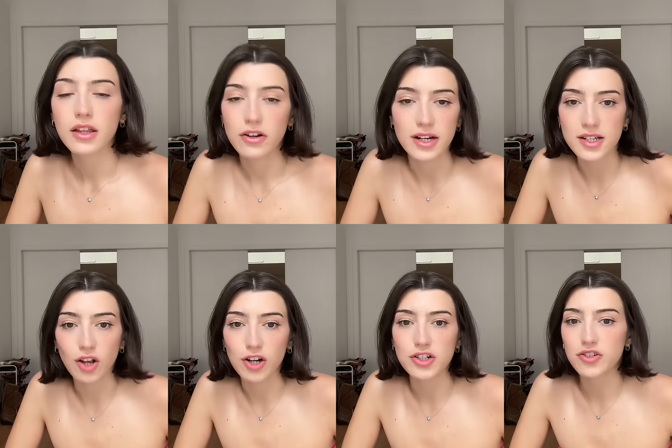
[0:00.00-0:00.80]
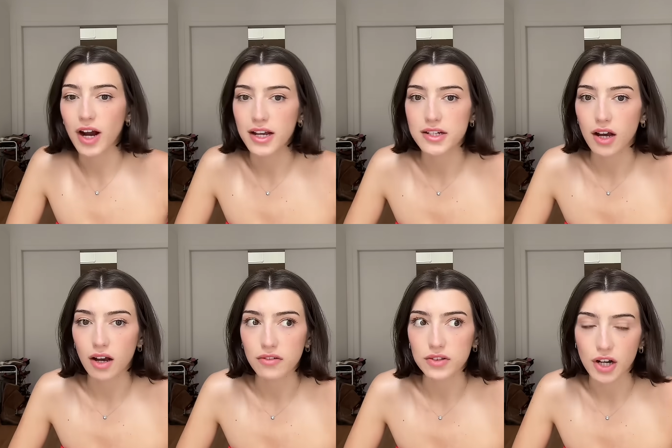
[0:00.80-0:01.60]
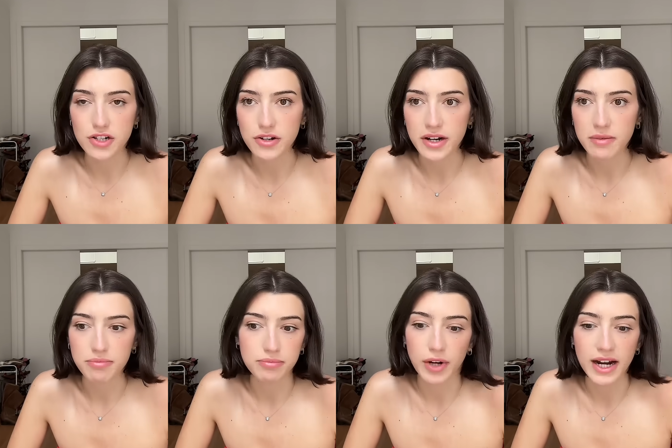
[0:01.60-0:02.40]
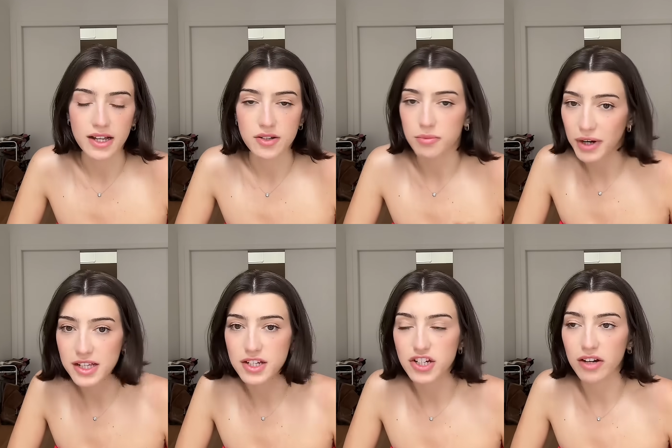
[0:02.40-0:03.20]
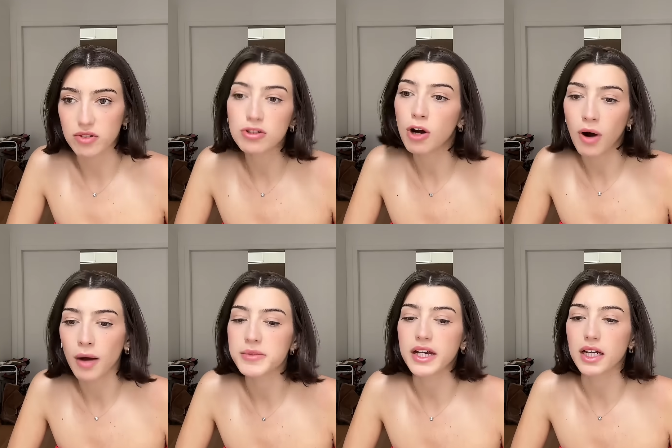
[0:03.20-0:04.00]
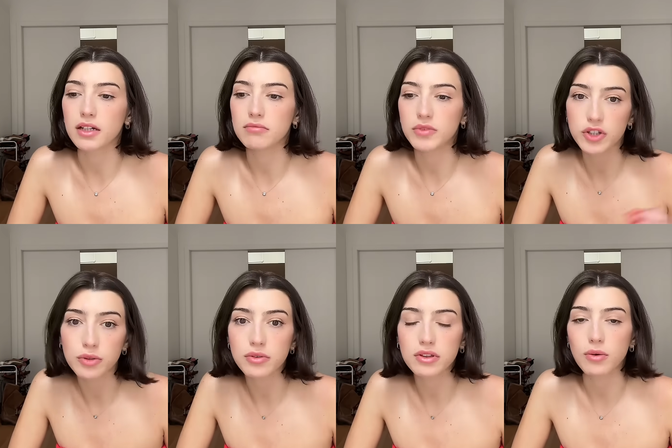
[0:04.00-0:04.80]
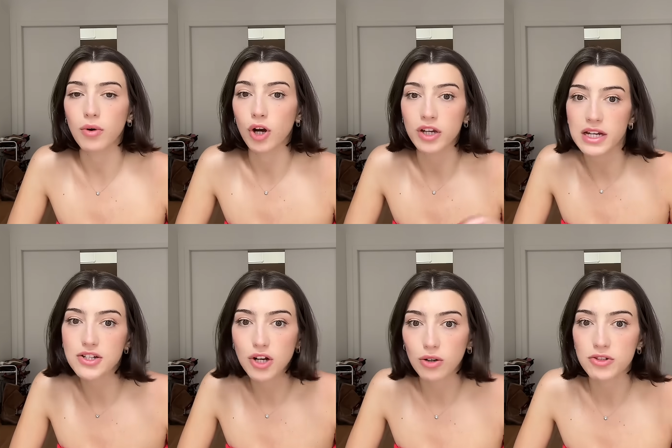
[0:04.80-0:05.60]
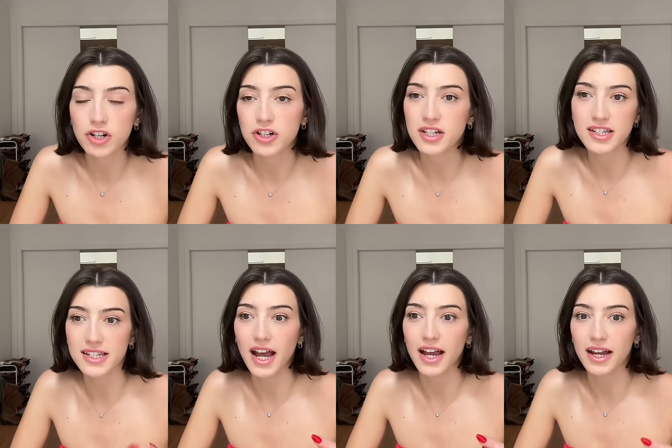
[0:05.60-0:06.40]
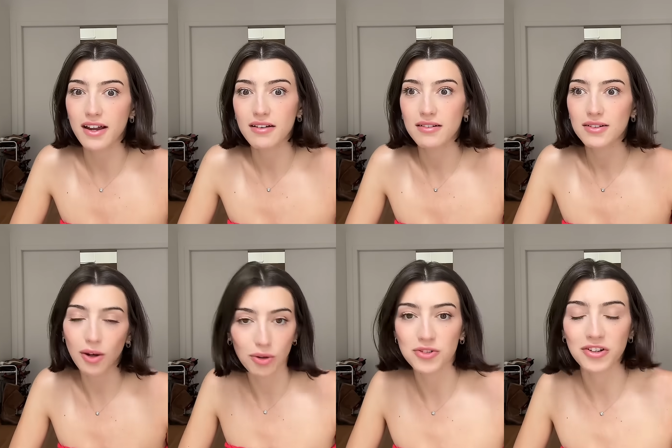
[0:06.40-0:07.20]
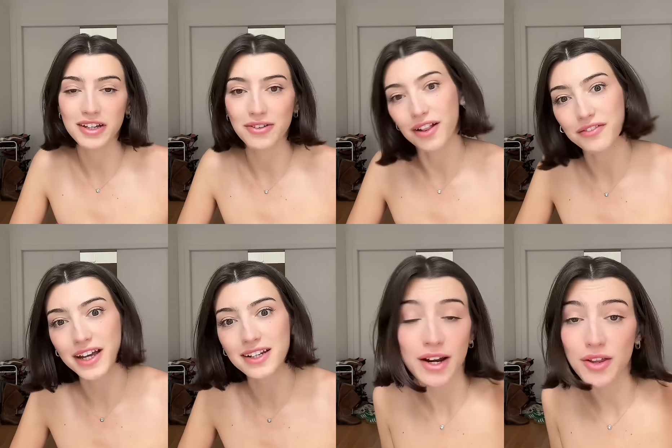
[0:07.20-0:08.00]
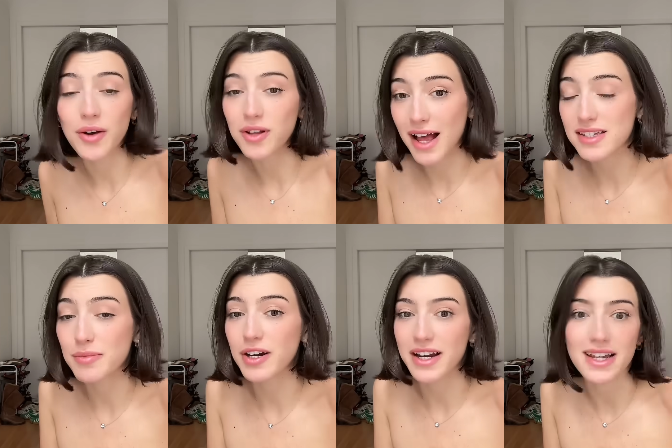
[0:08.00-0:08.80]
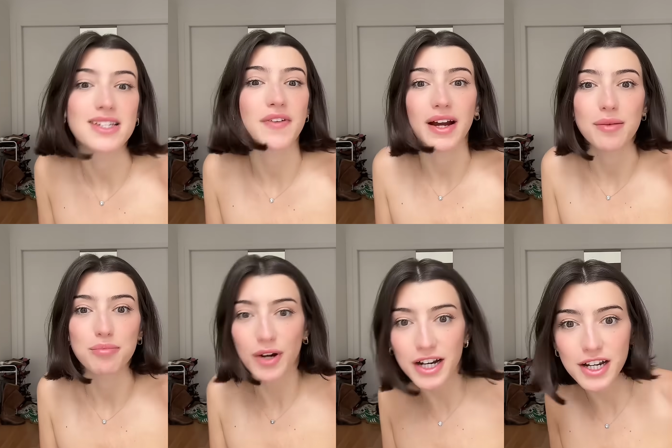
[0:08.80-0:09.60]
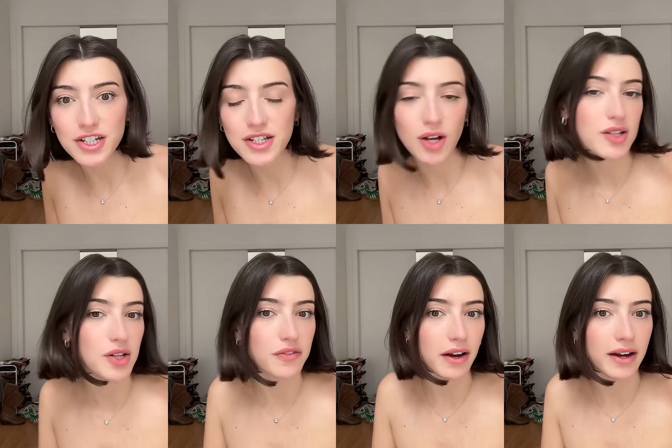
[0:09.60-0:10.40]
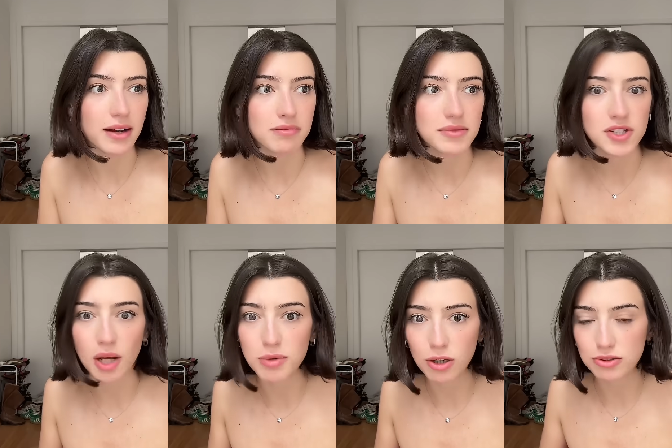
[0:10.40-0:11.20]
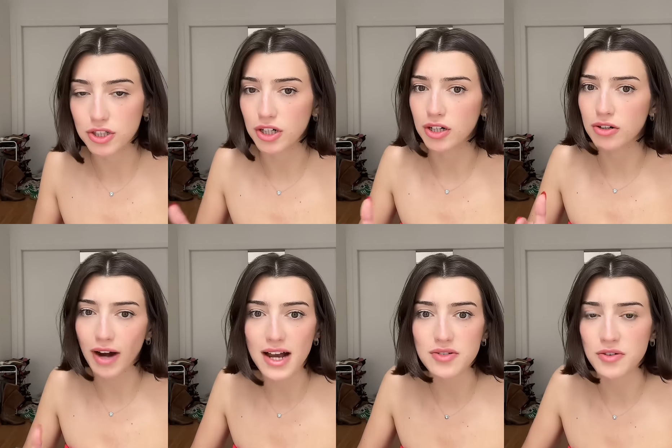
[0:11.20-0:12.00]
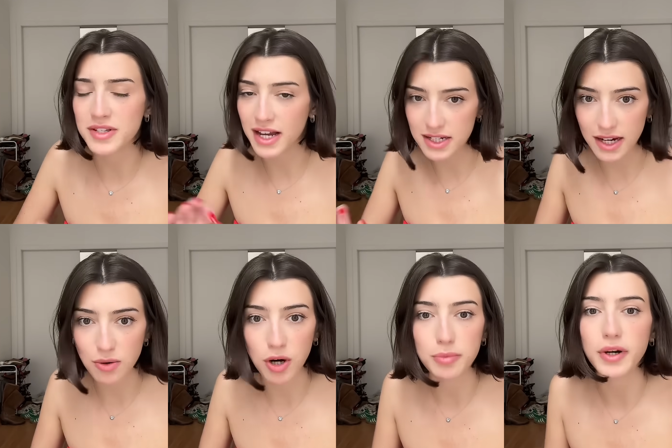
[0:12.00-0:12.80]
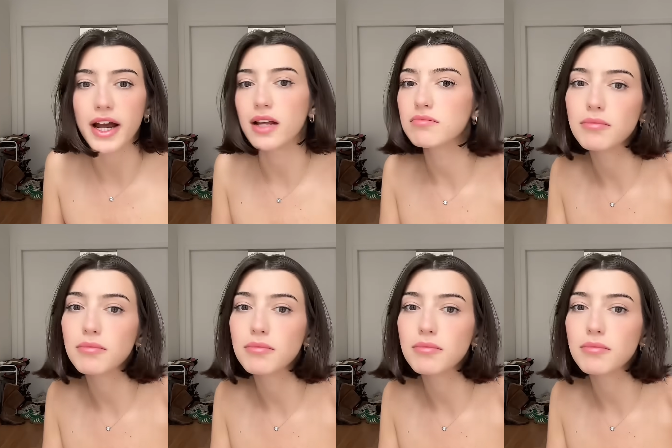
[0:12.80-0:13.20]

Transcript: There is a larger trend of luxury brands or brands in general co-opting youth or niche culture to stay culturally relevant. And although Glastonbury is very British, it's also very subculture, grassroots, anti-corporate,